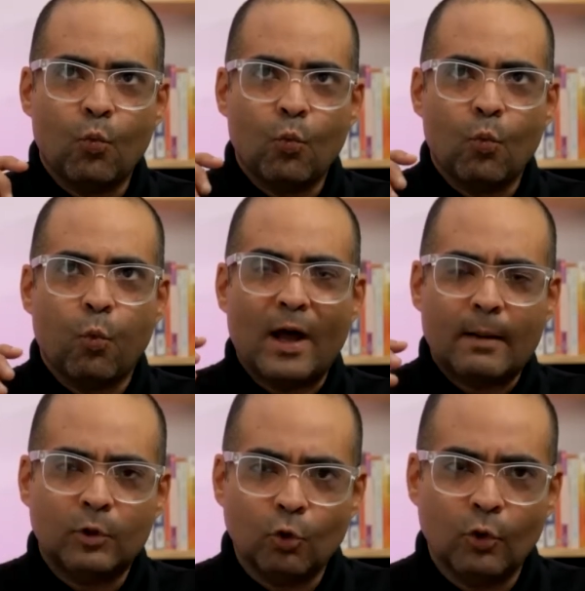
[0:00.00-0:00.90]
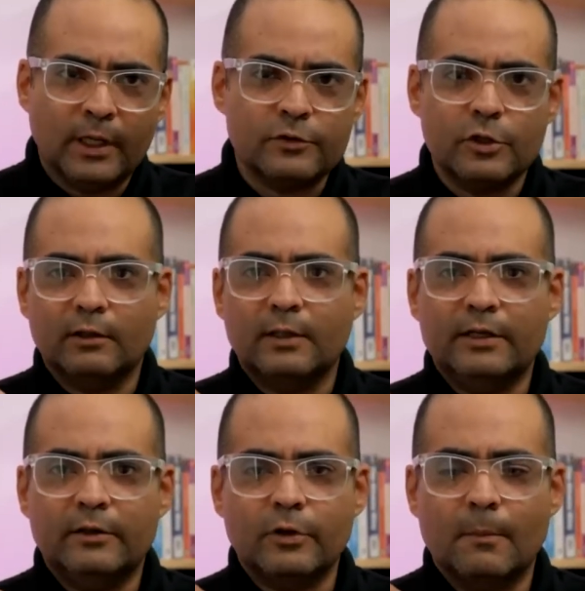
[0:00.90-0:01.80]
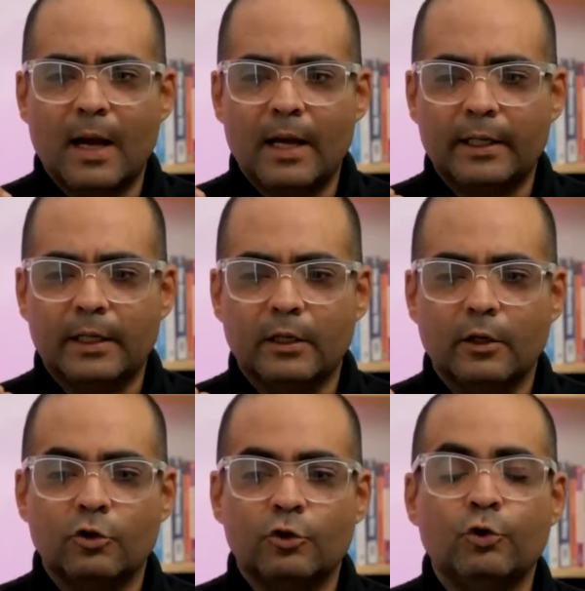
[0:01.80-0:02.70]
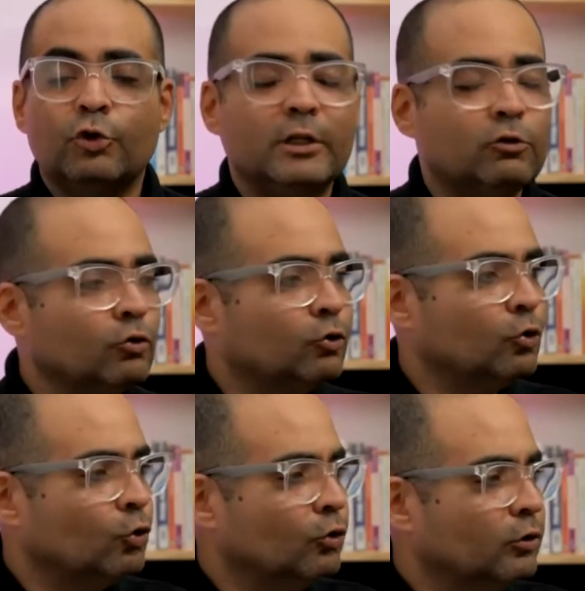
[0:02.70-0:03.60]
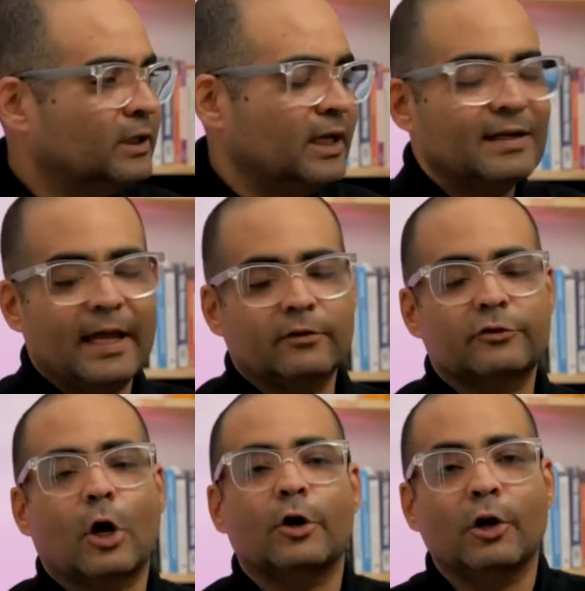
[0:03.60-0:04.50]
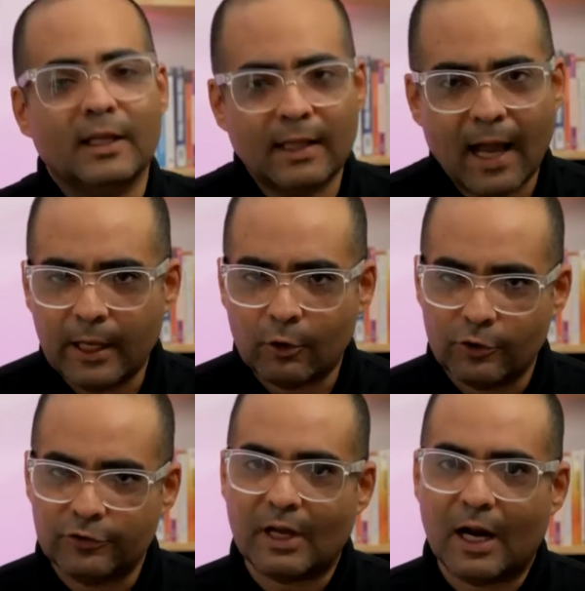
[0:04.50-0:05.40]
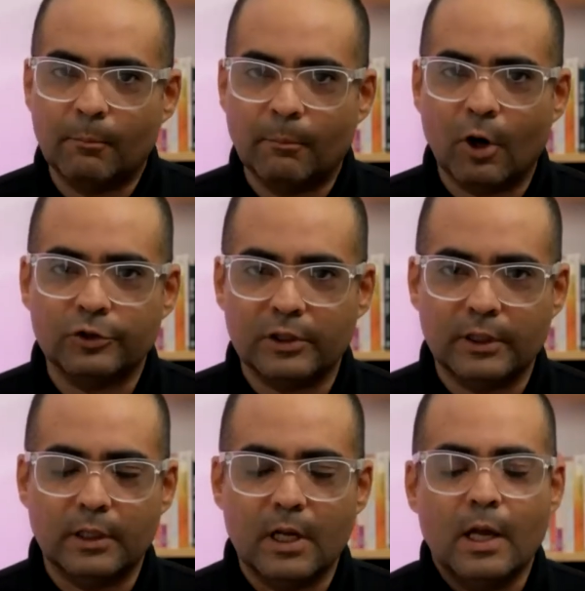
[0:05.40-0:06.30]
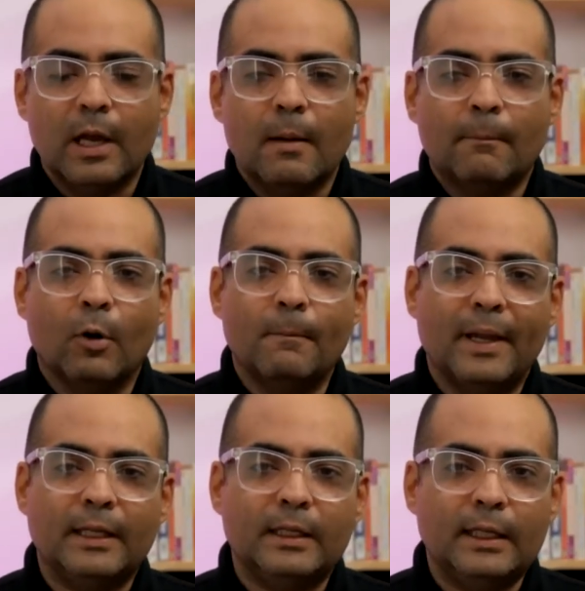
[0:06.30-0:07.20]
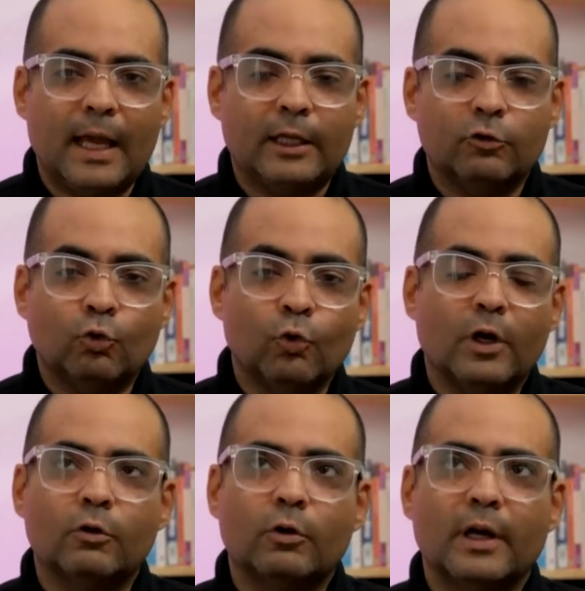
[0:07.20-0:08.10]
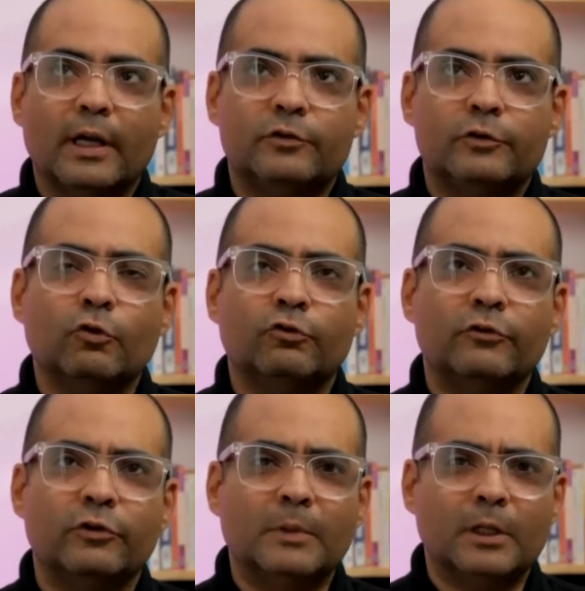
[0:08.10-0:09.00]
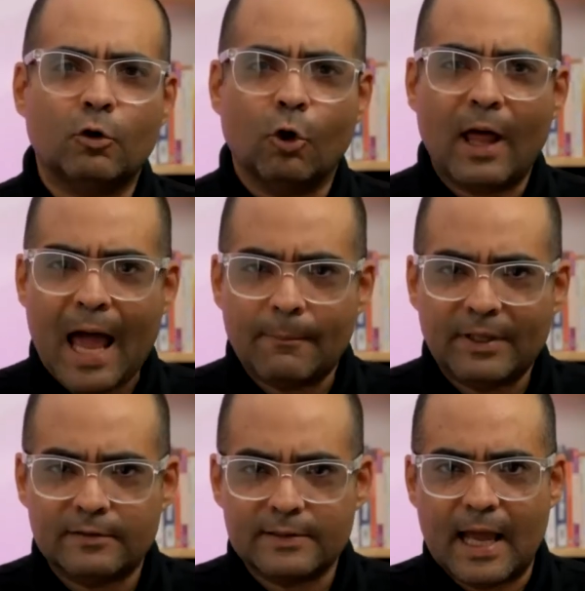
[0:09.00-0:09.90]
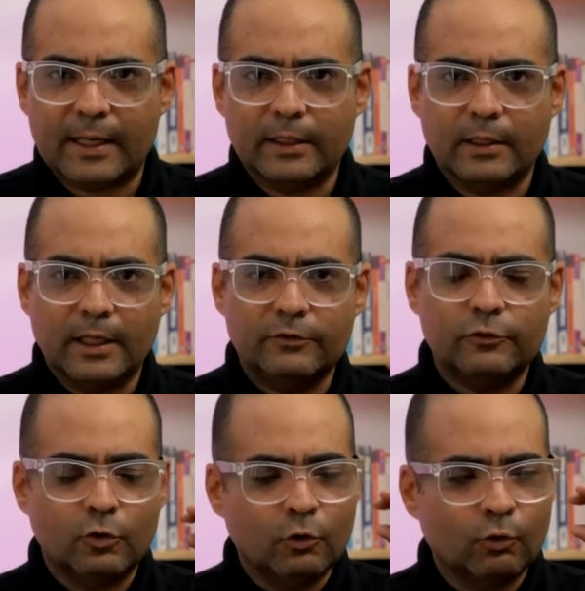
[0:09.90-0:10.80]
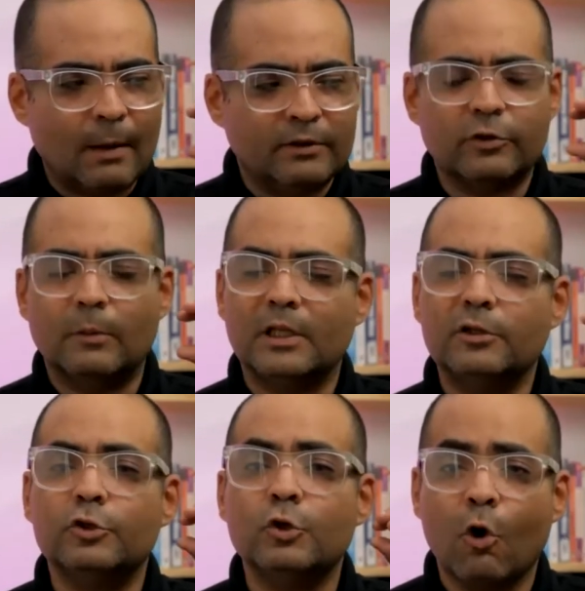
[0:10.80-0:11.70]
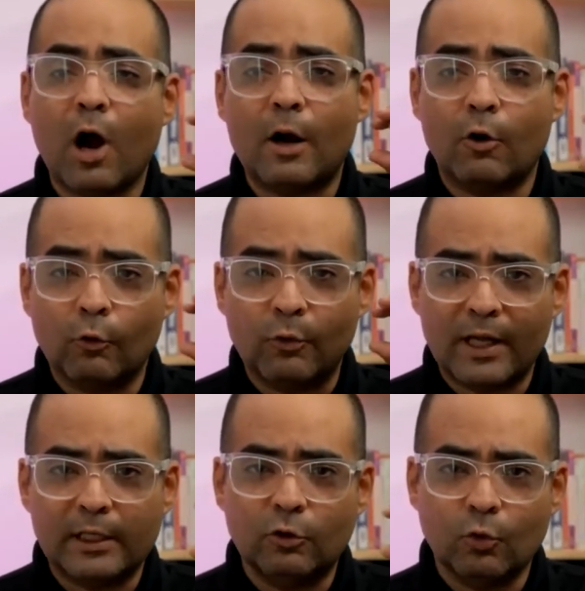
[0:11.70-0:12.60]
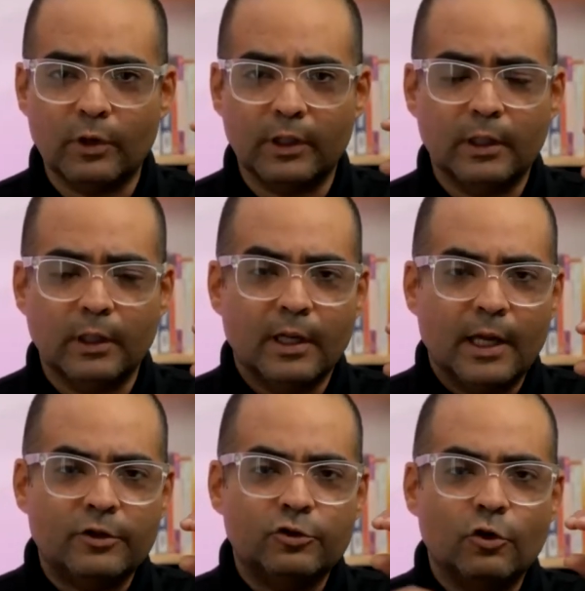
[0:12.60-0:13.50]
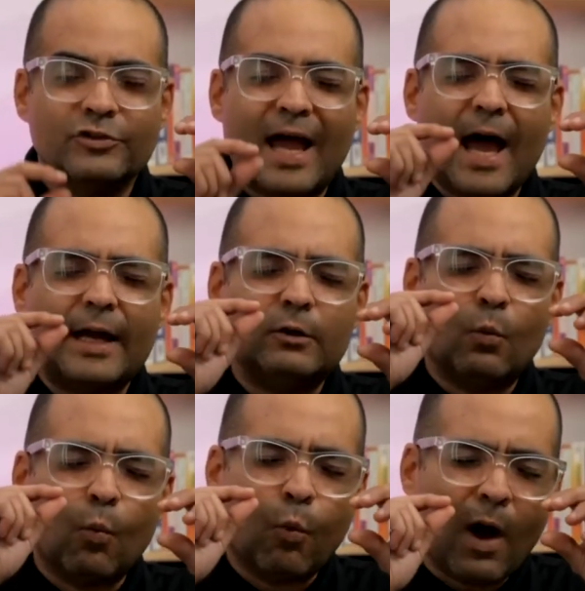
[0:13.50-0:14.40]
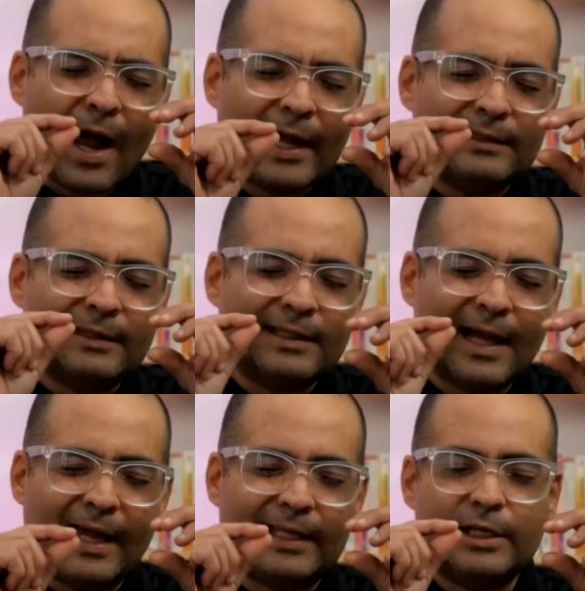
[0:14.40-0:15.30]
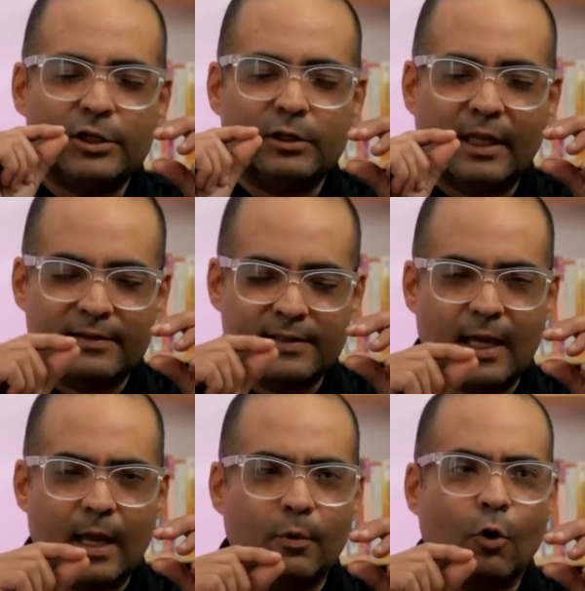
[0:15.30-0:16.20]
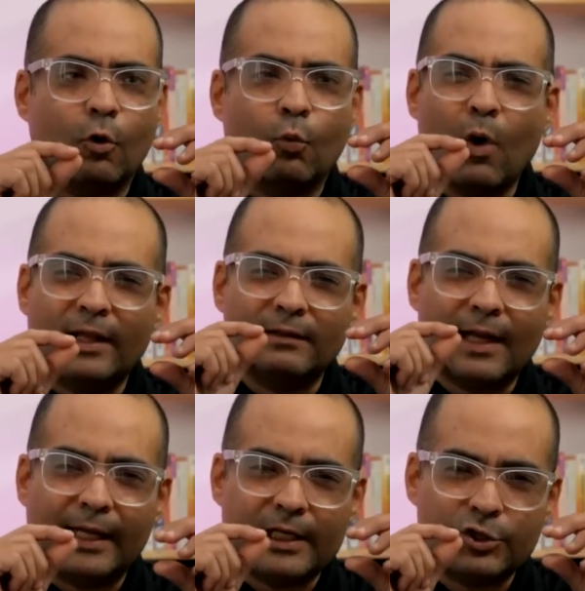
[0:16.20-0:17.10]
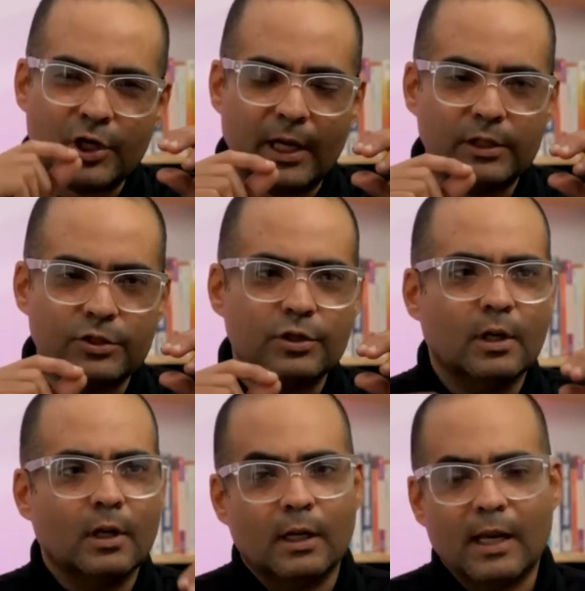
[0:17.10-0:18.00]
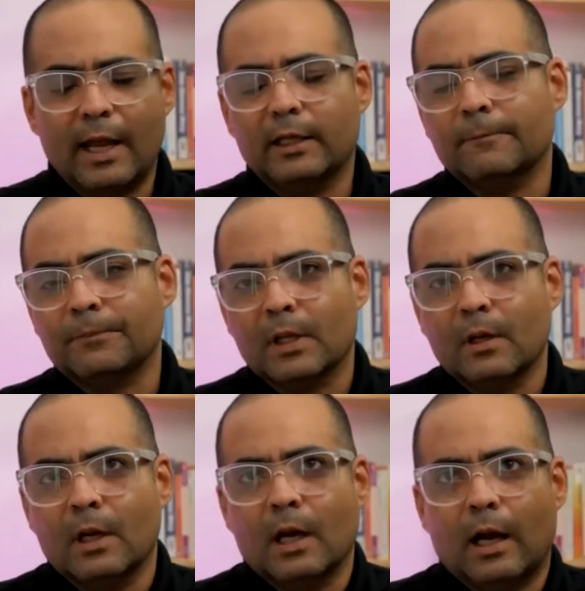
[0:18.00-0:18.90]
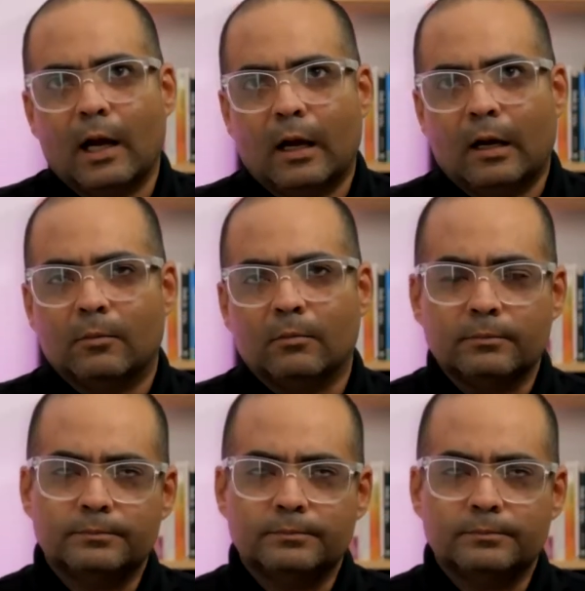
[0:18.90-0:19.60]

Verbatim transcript: what I'm doing is not telling somebody you need to do this, like start on a diet or start budgeting but mainly like do is using something called habit stacking. Is grabbing something you are already doing and just adding one tiny t- step or one tiny change. Like uh,